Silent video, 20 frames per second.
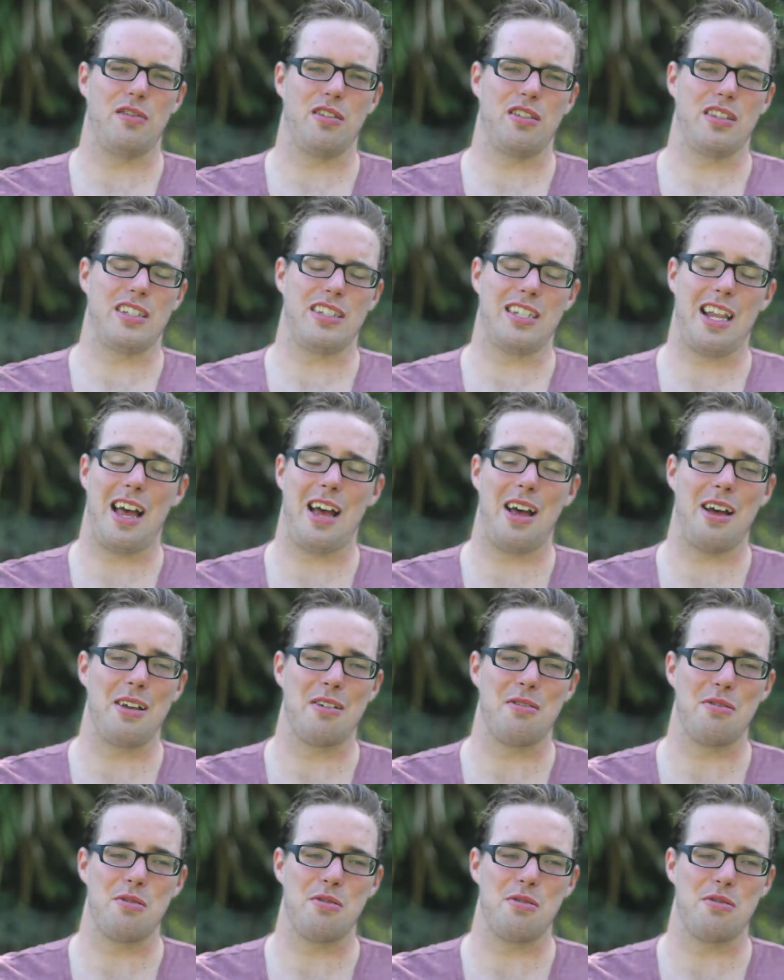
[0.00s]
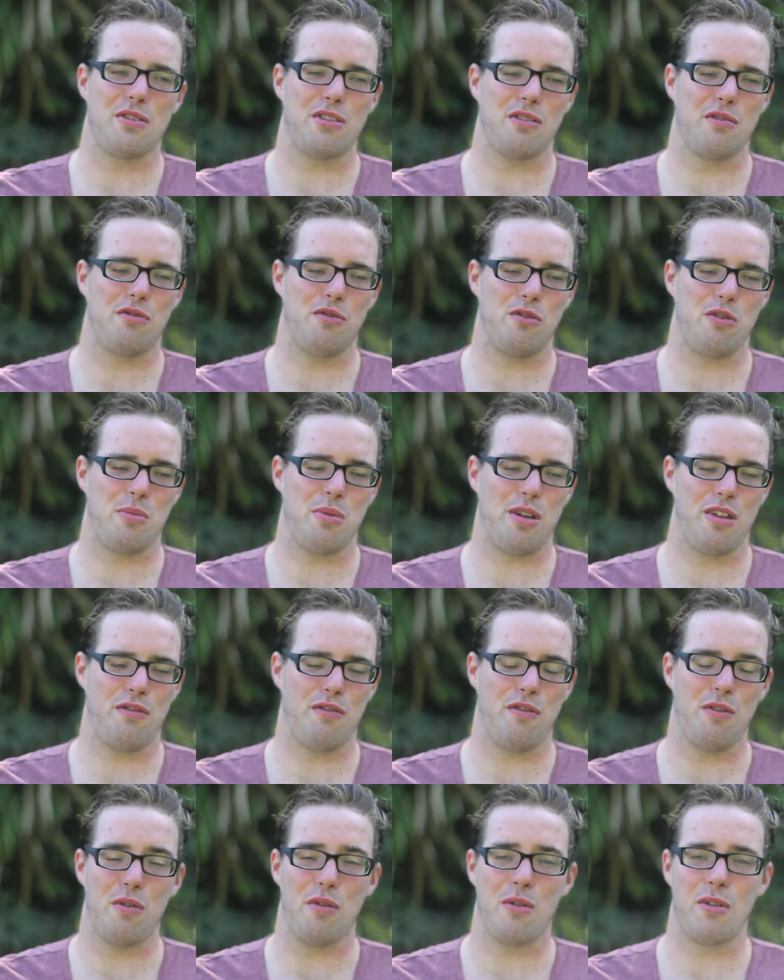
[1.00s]
on the sand road and
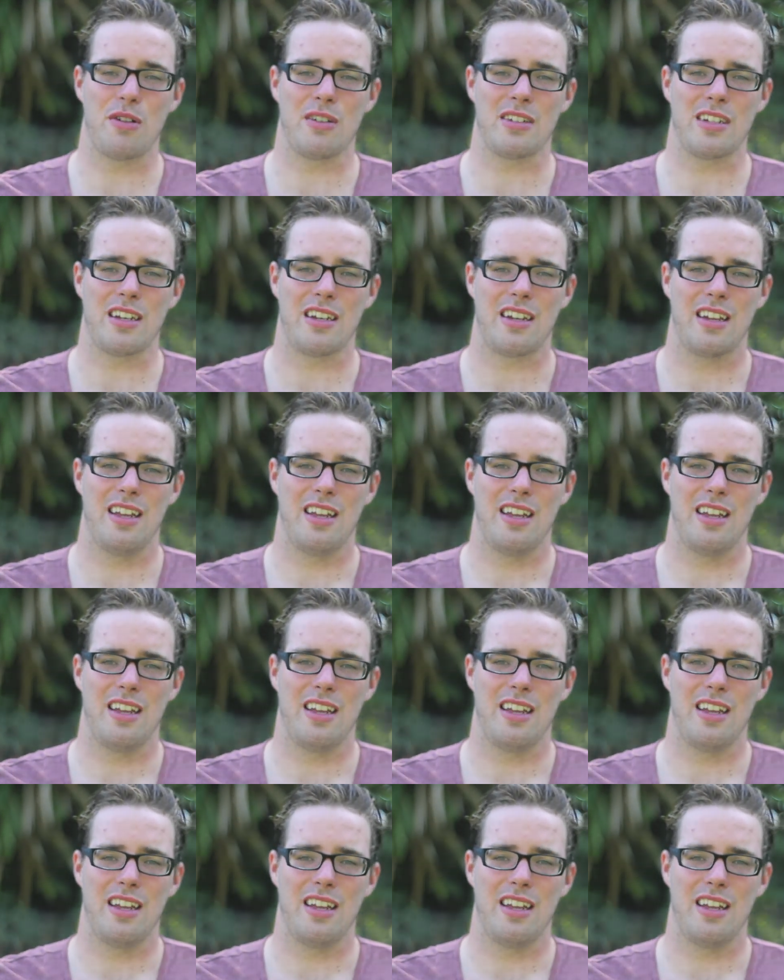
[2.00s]
4x4s, and,